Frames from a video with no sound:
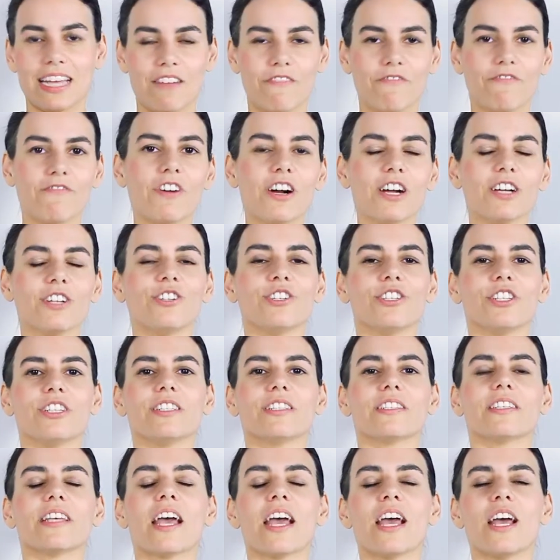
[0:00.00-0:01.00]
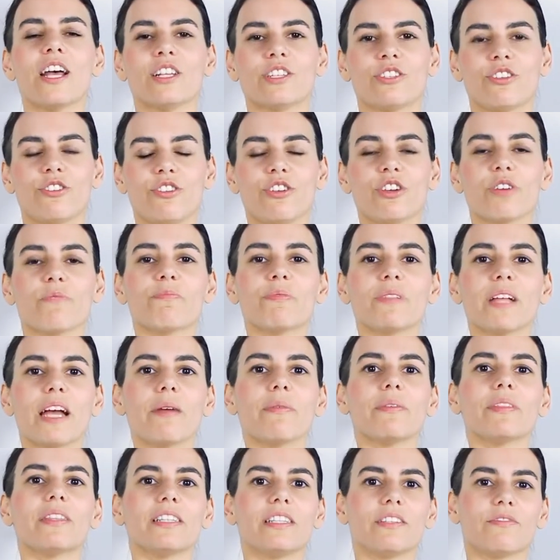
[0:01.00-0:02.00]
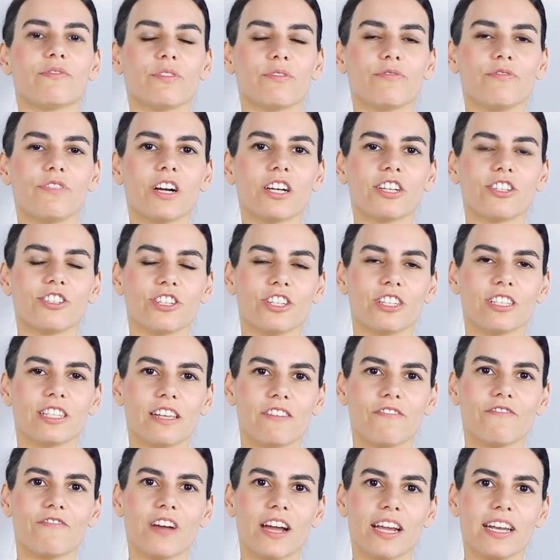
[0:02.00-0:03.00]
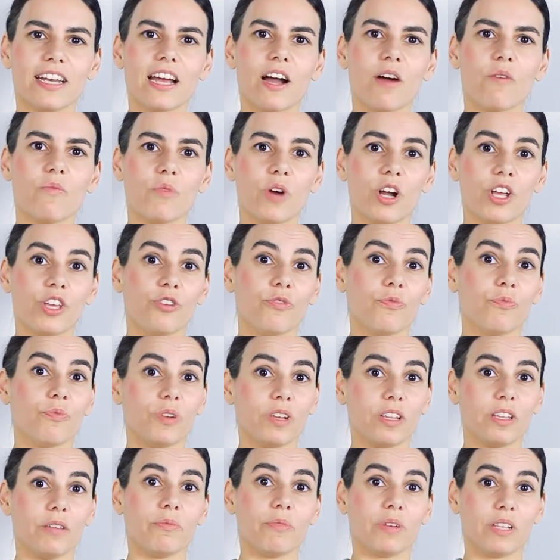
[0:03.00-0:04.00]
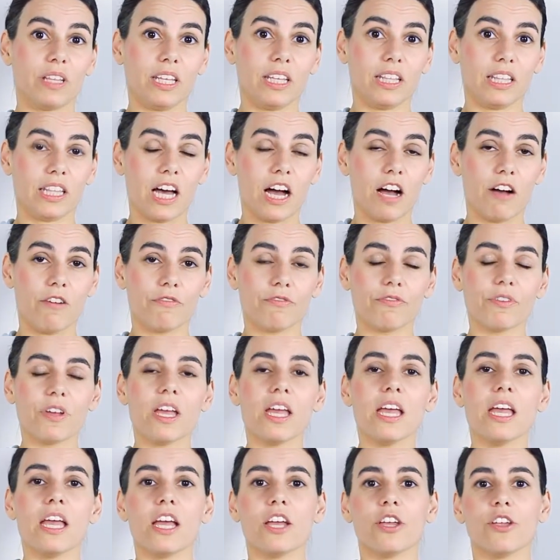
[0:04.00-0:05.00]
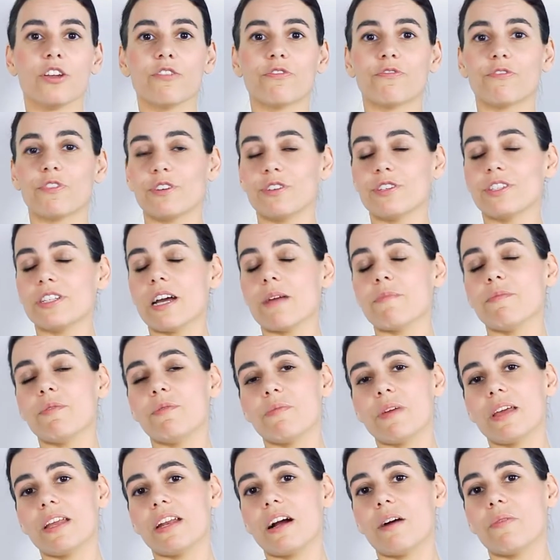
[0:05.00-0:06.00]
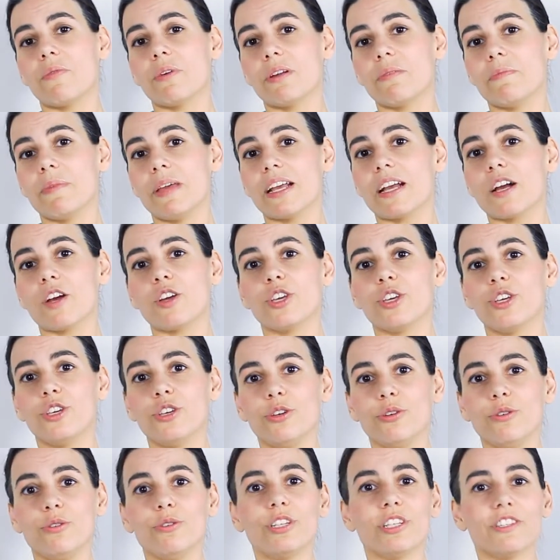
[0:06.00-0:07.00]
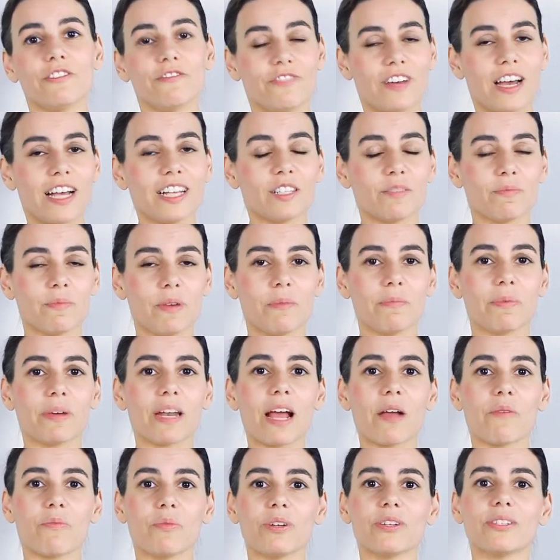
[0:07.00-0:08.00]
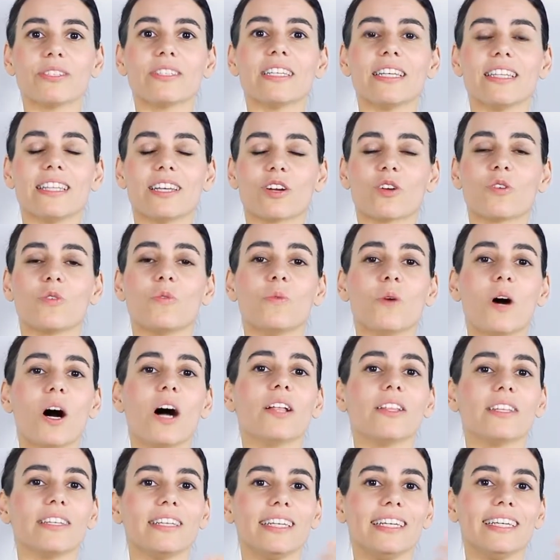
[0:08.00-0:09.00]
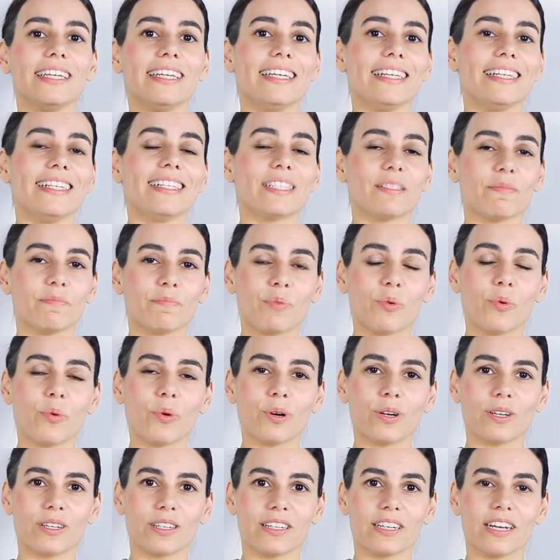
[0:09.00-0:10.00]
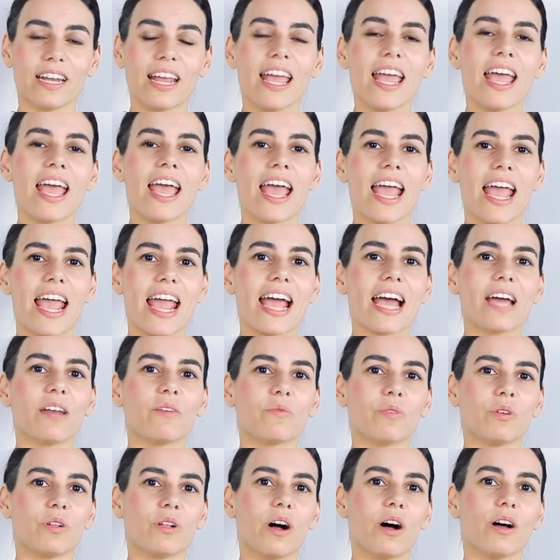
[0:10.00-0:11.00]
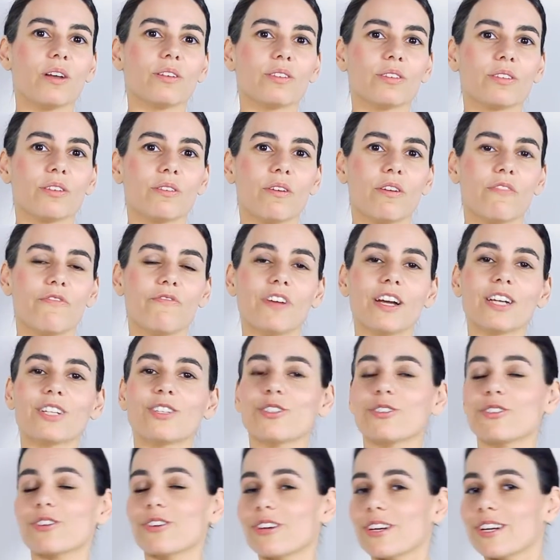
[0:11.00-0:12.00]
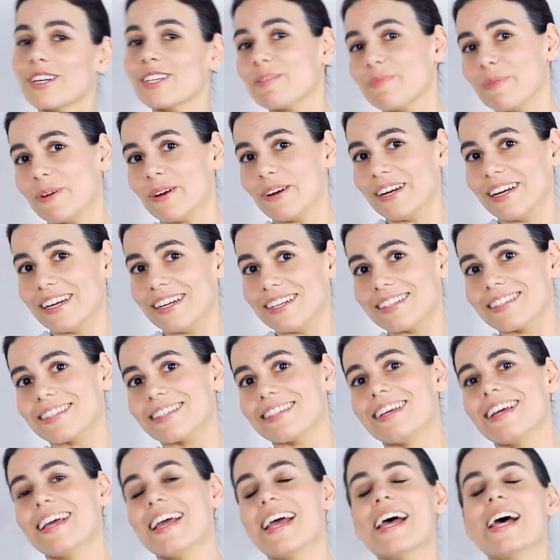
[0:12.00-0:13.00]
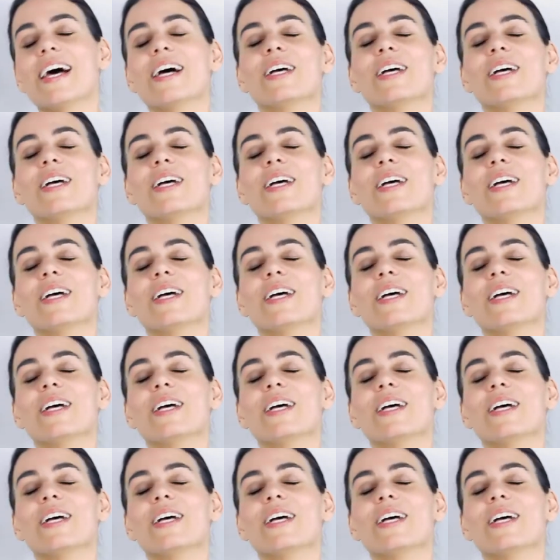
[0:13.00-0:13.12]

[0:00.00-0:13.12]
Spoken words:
to 10 functions. So you can play with the different functions and find out what you really love. Your first time, you may not want to make a huge investment, but I will say that quality is important and will also affect your experience.